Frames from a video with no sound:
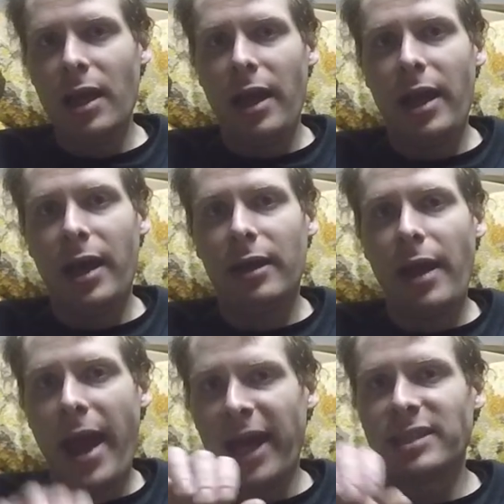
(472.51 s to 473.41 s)
And
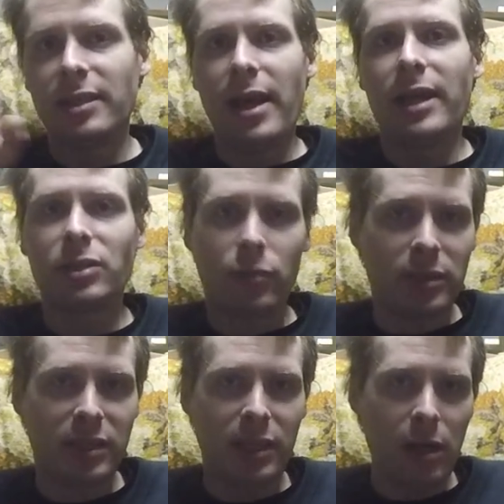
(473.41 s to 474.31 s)
as an S or a
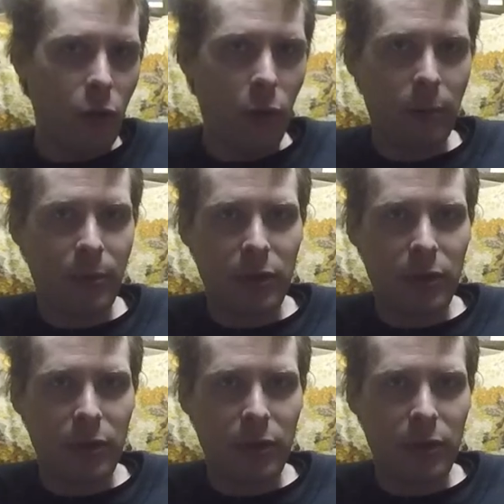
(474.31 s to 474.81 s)
C Corp,